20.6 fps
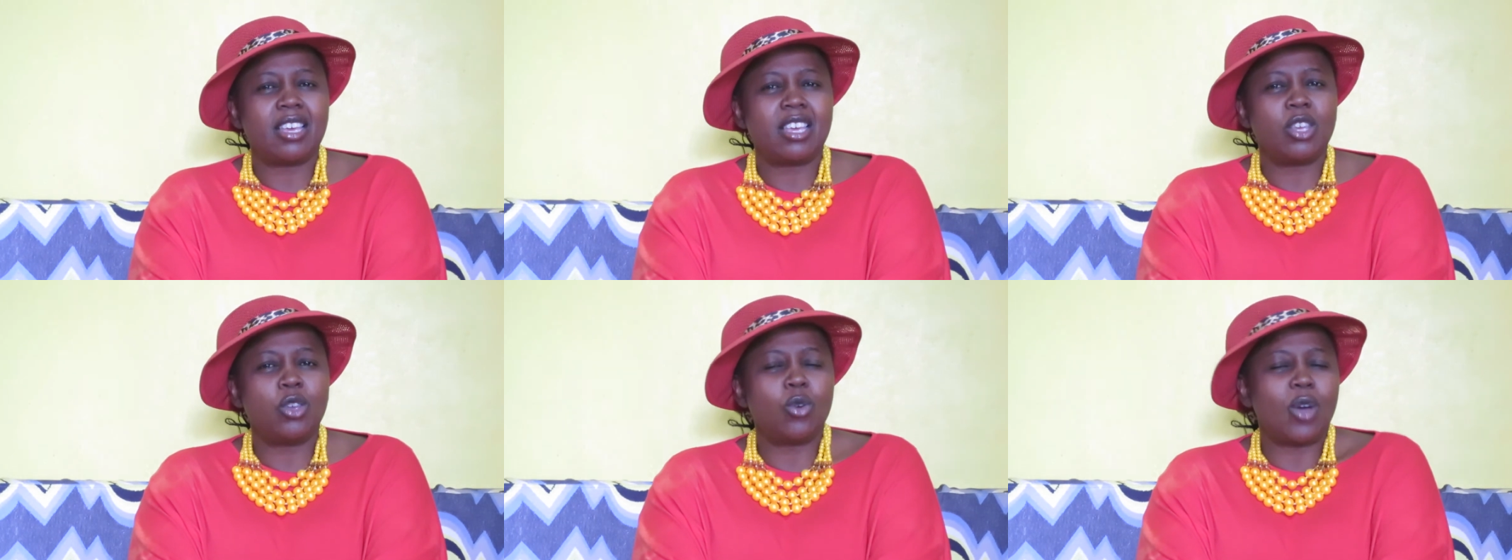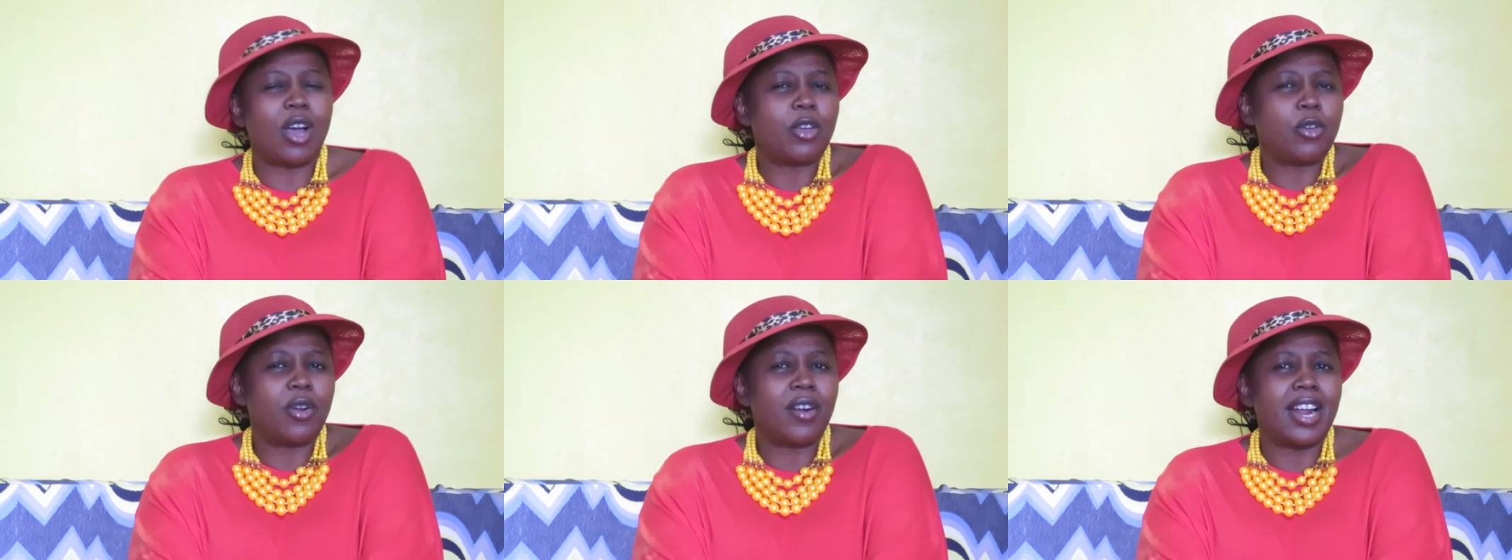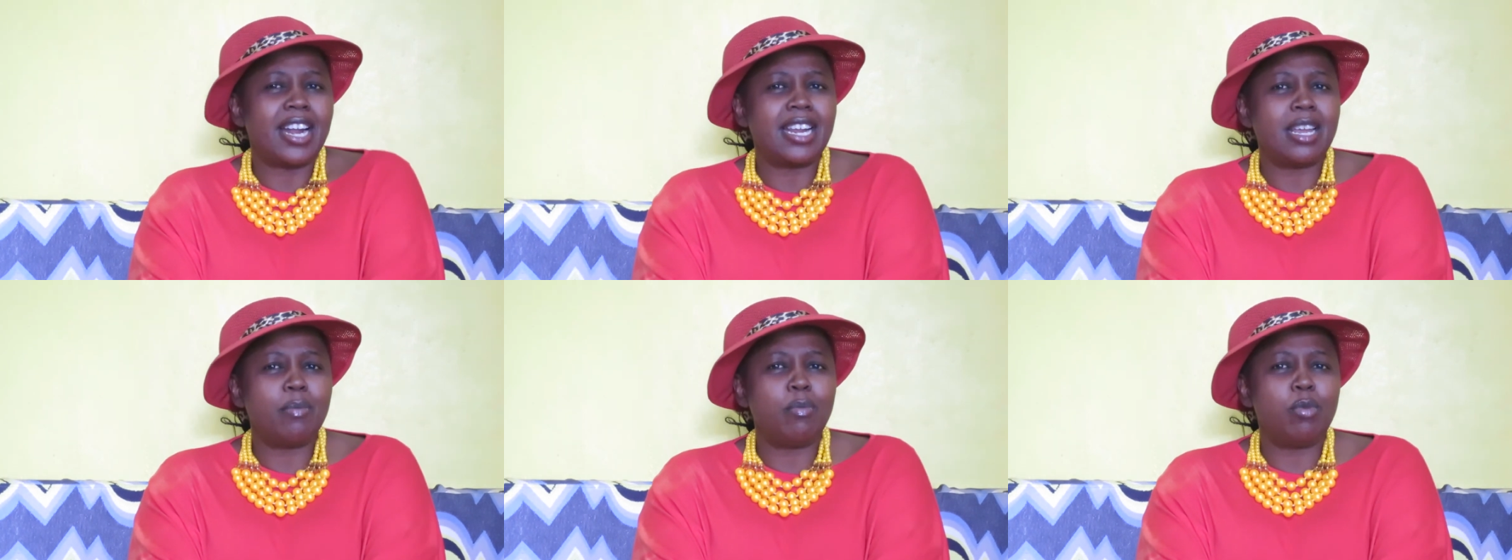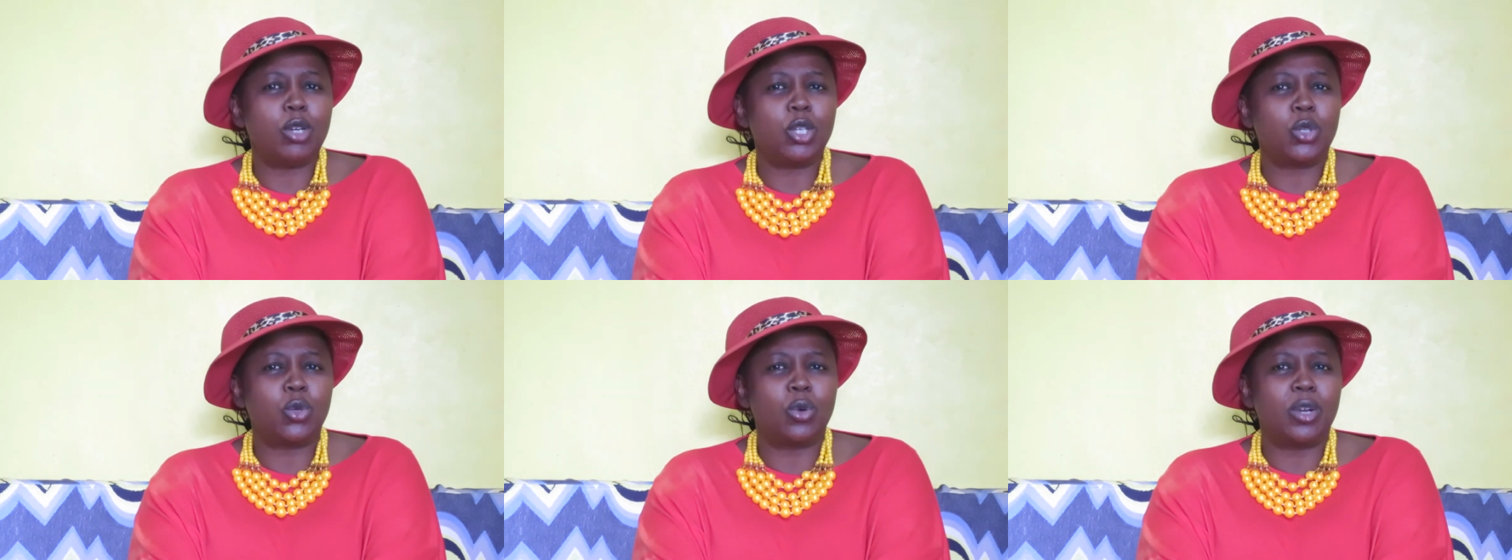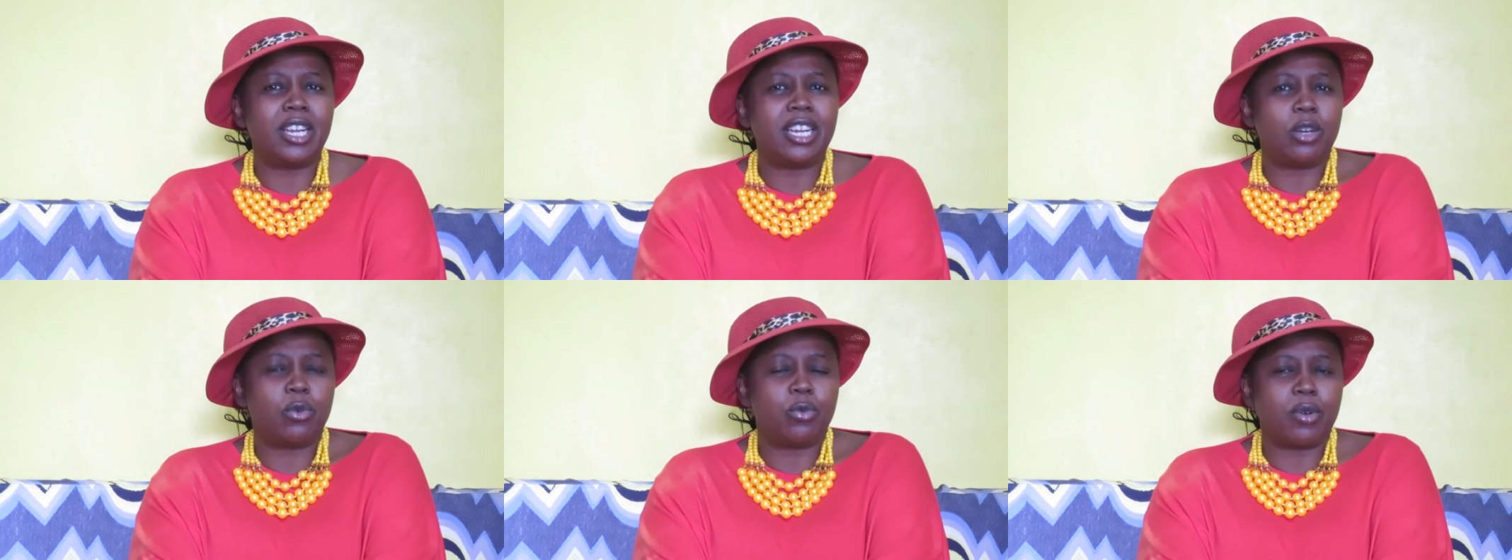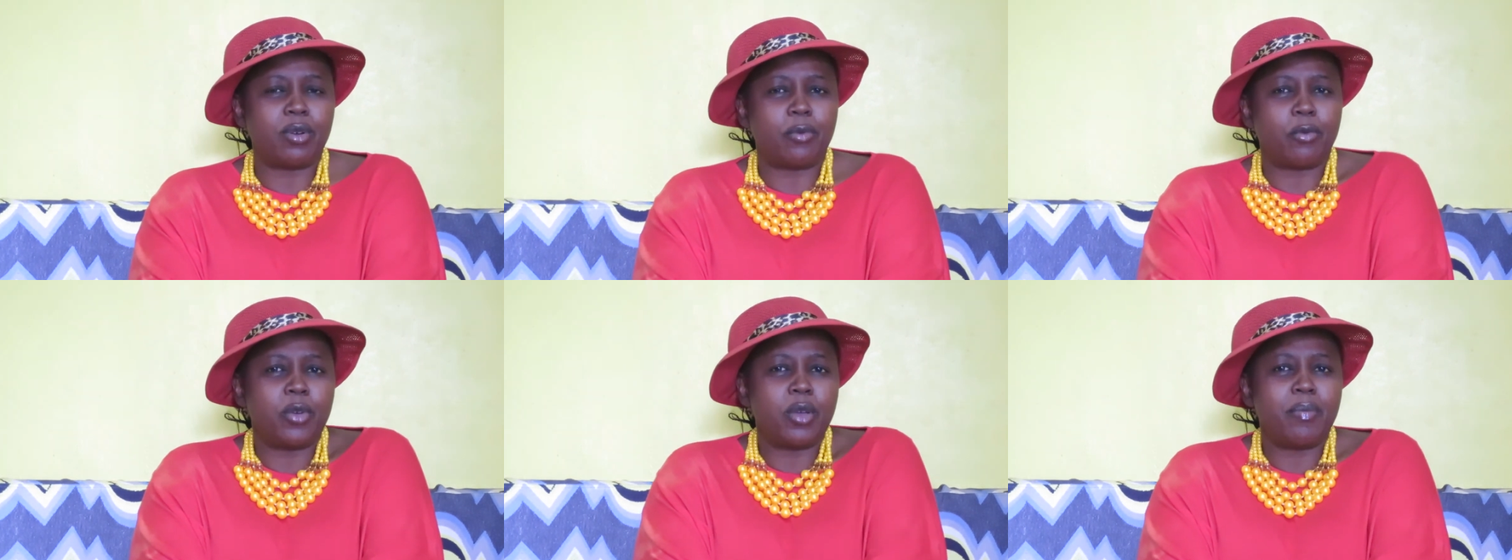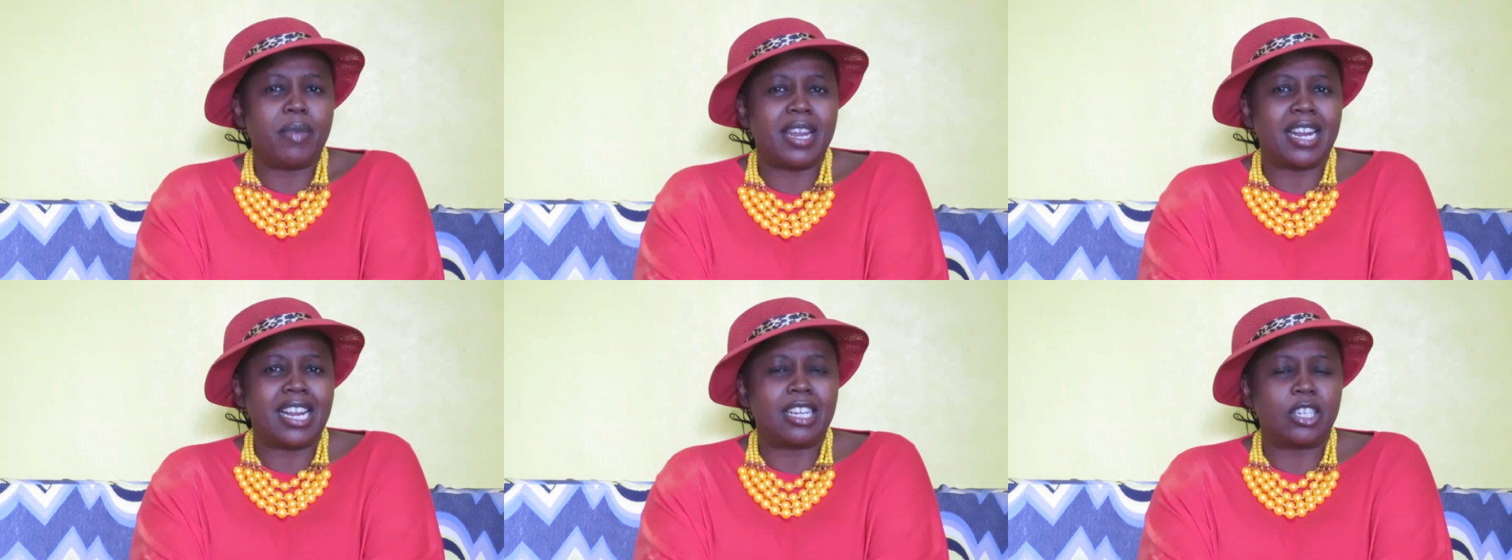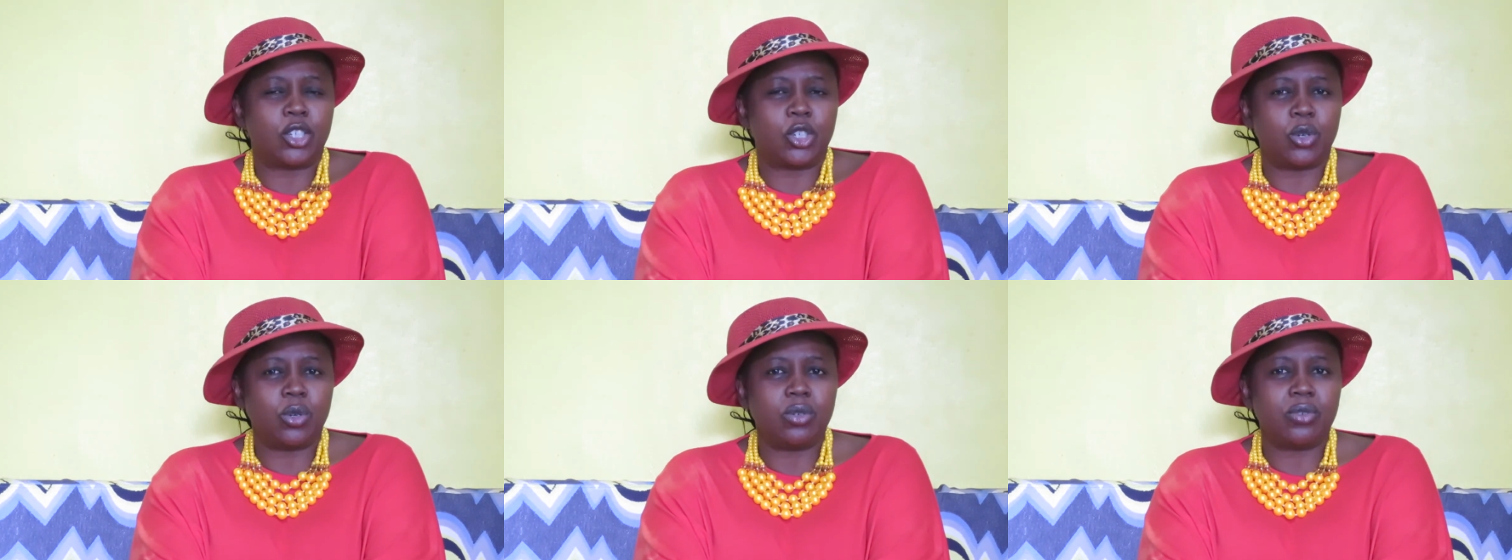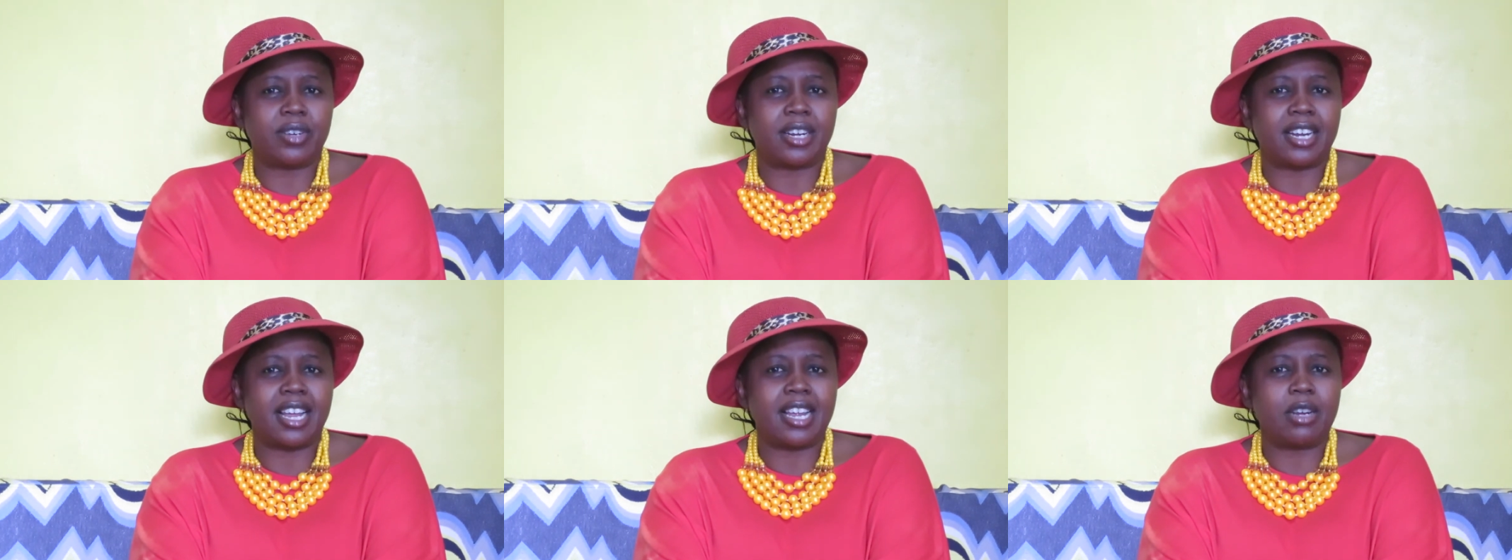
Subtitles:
you're unable to lead women and children,